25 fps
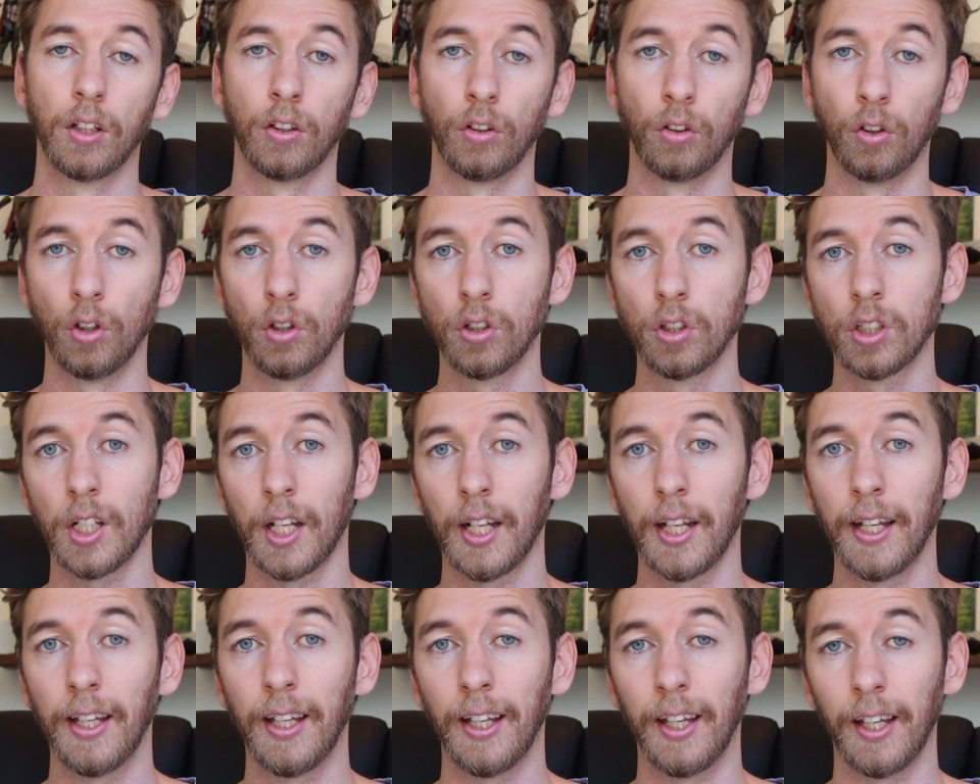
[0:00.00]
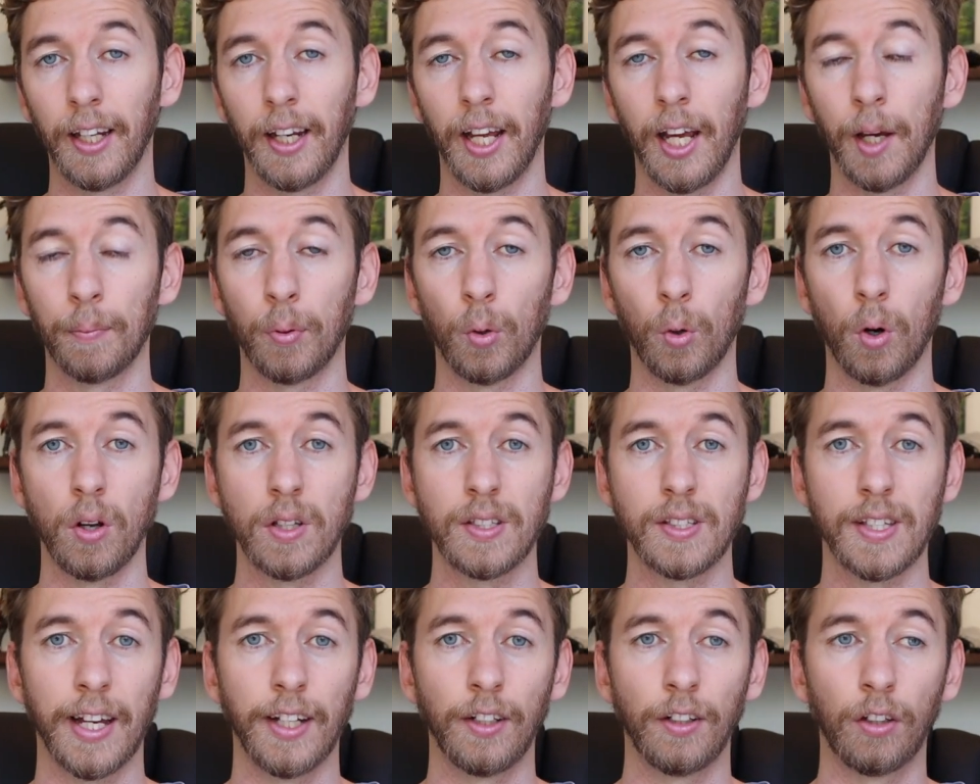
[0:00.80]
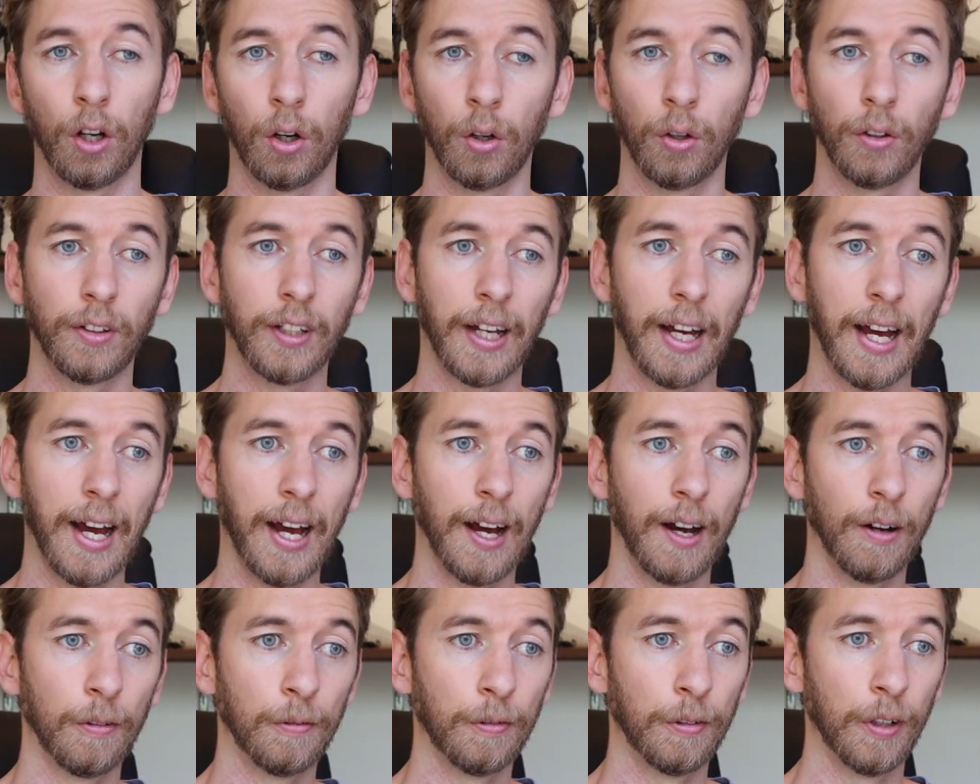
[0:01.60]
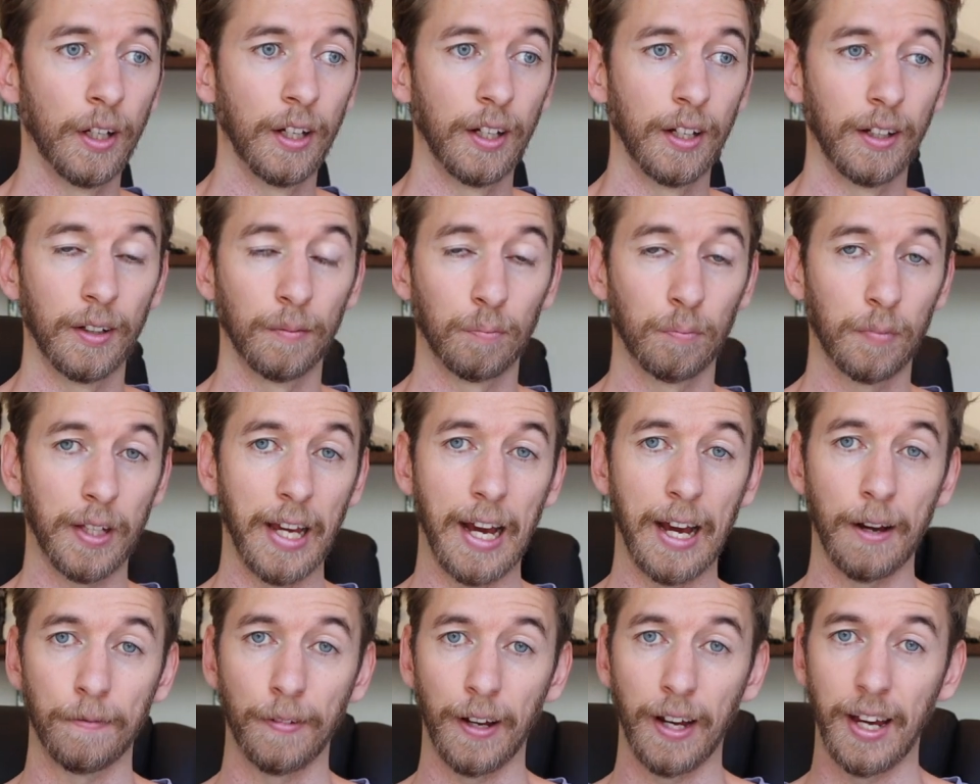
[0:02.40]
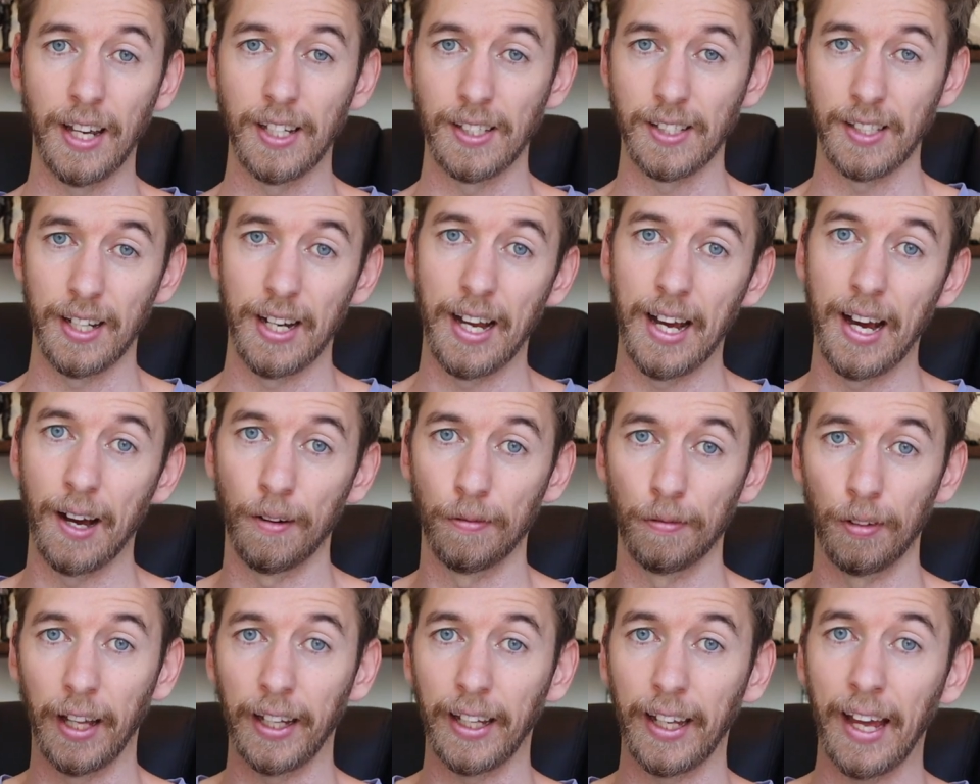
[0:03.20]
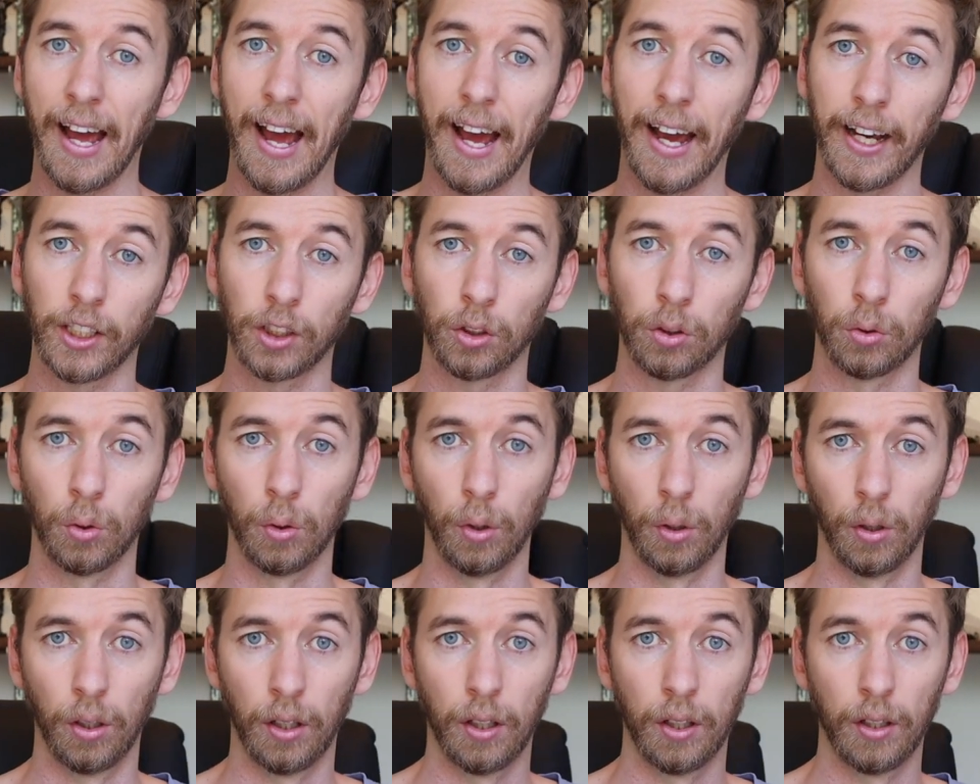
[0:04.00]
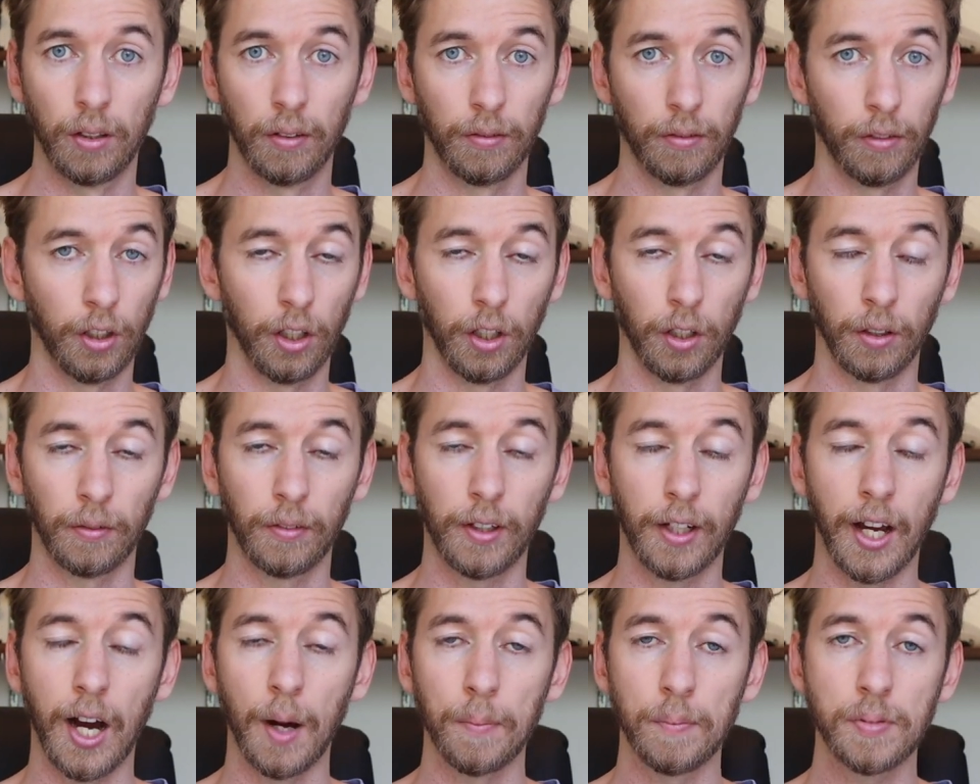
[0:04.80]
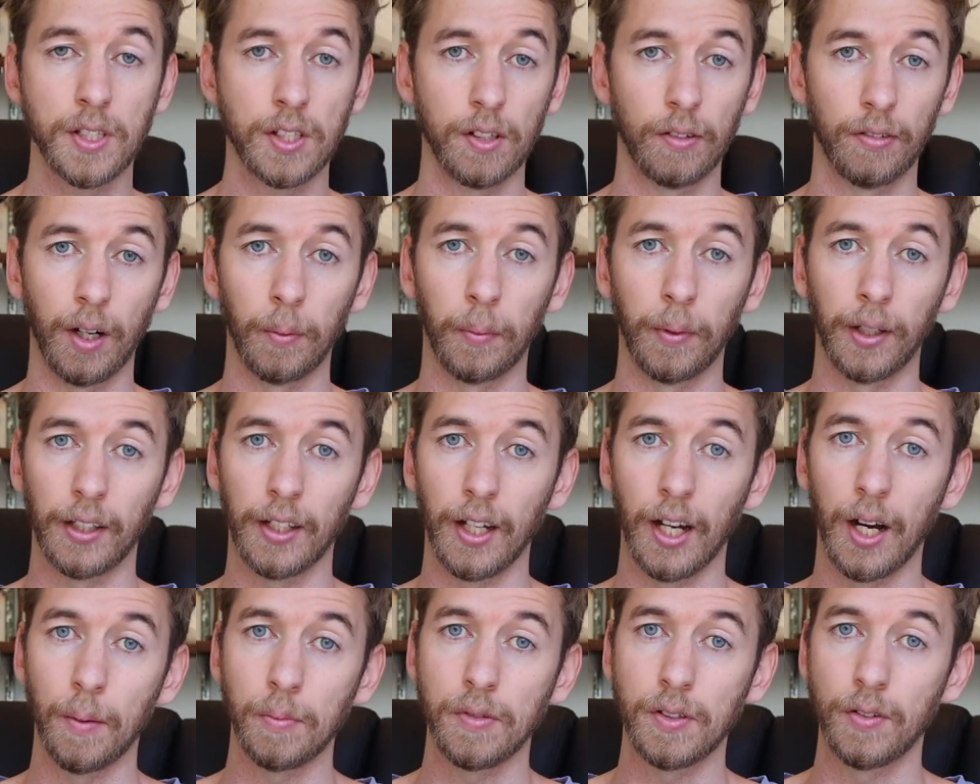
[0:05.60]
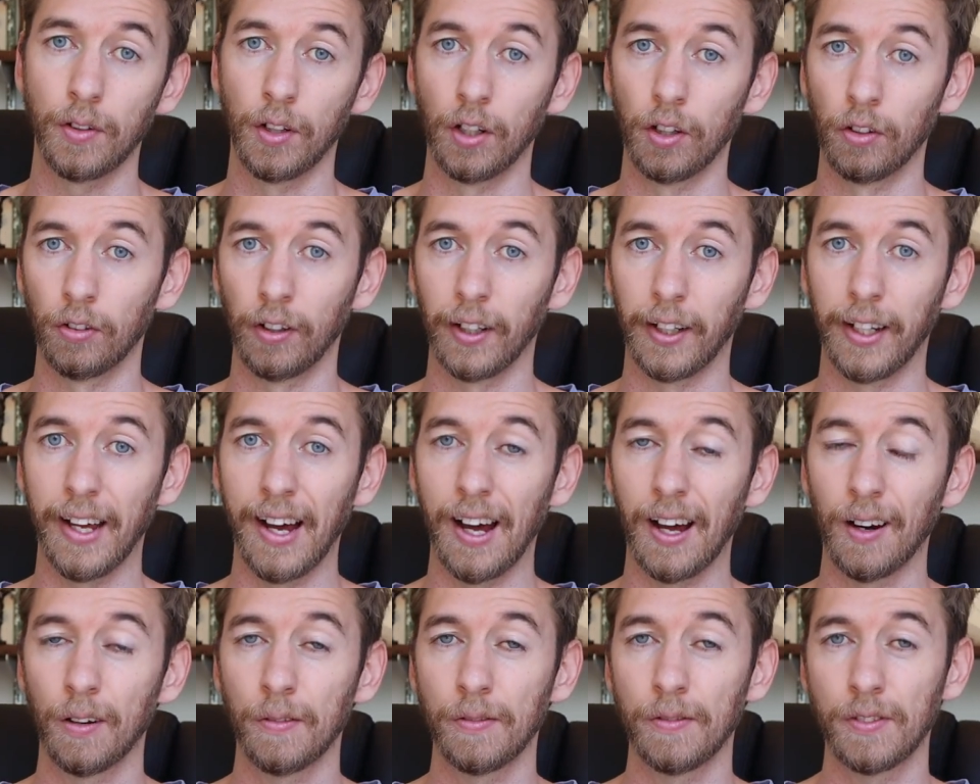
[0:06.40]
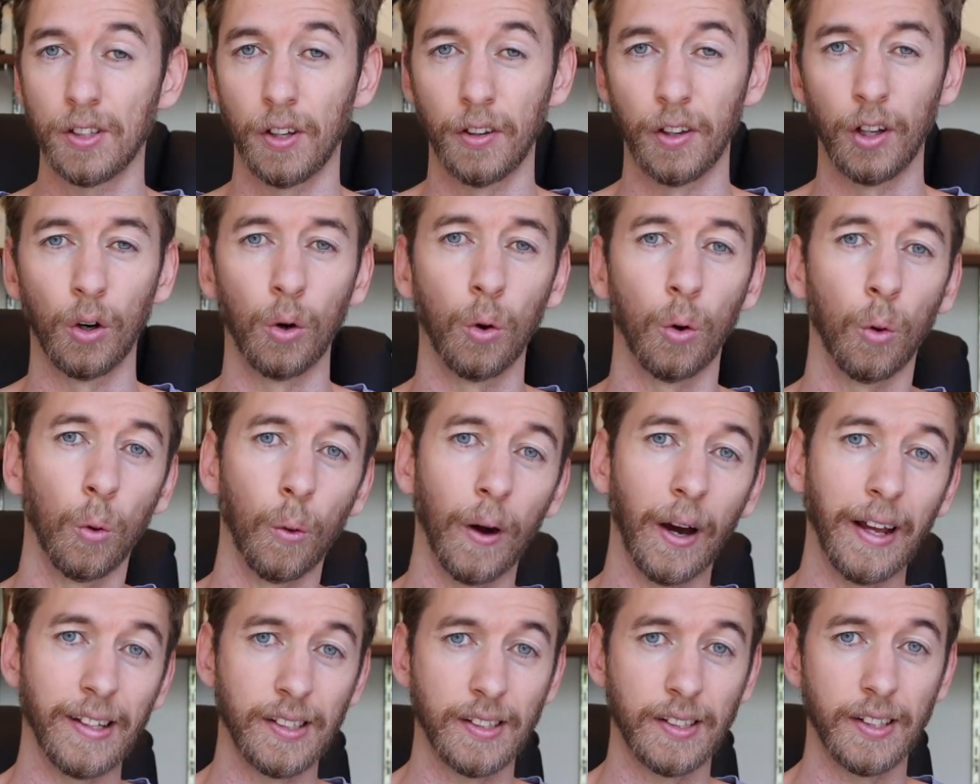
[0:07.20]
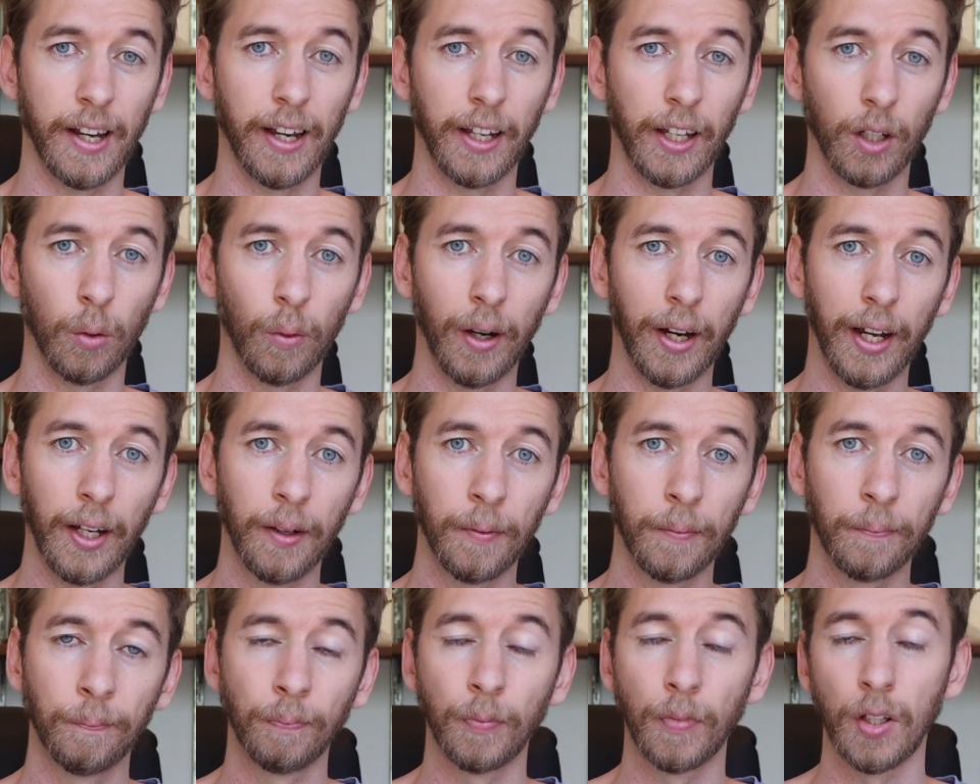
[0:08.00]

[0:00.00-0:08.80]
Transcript: Usually in airports they don't have cafes that have like actual, you know, cups, ceramic cups for you to drink out of, so they're always takeaway.